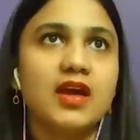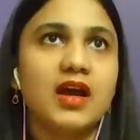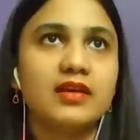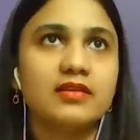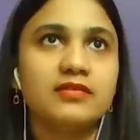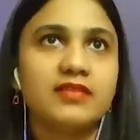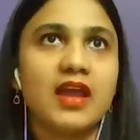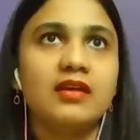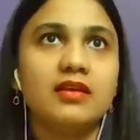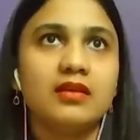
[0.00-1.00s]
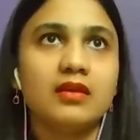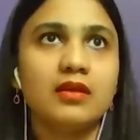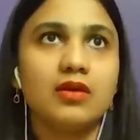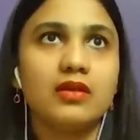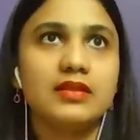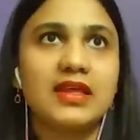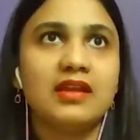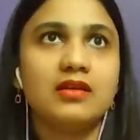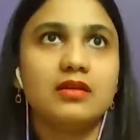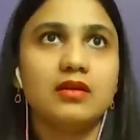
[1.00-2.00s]
the understanding
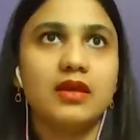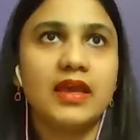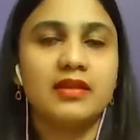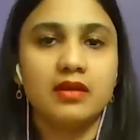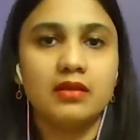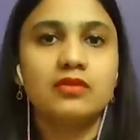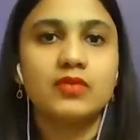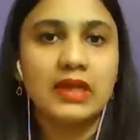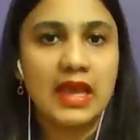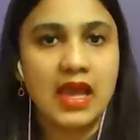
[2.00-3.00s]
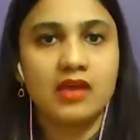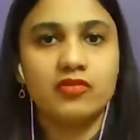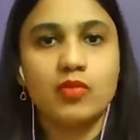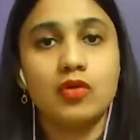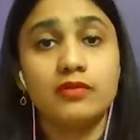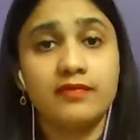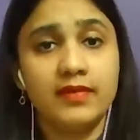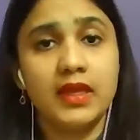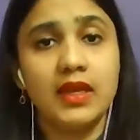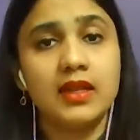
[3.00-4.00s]
that an Indian will have about
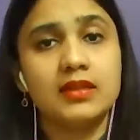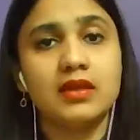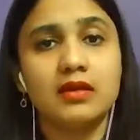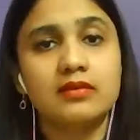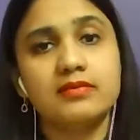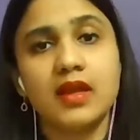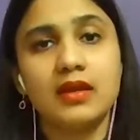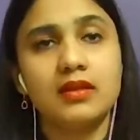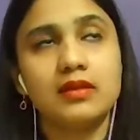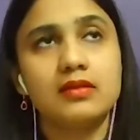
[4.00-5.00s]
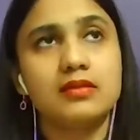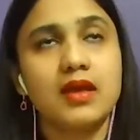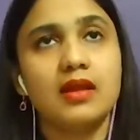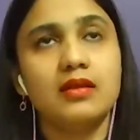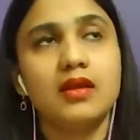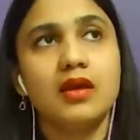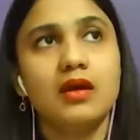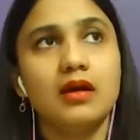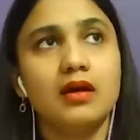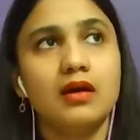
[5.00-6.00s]
fate and the understanding that
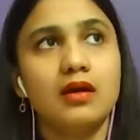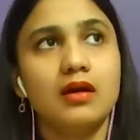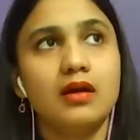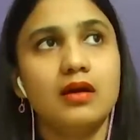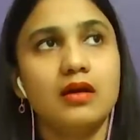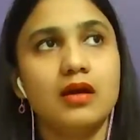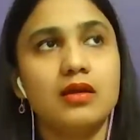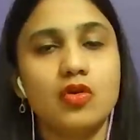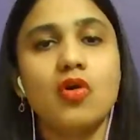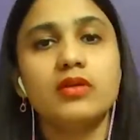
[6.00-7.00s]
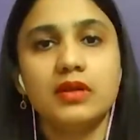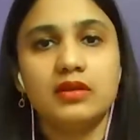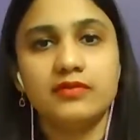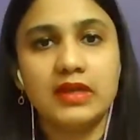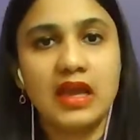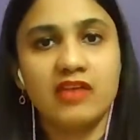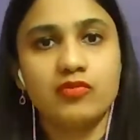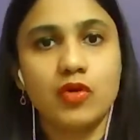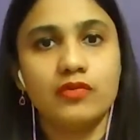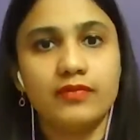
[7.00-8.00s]
a non-Indian will
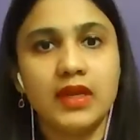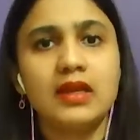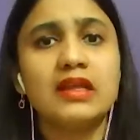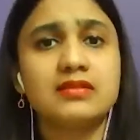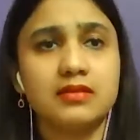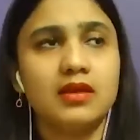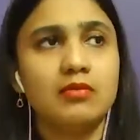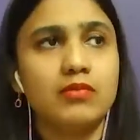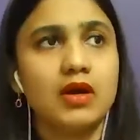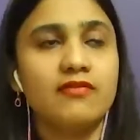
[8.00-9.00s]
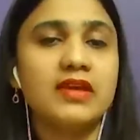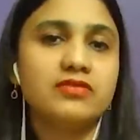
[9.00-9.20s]
have about fate, let's say a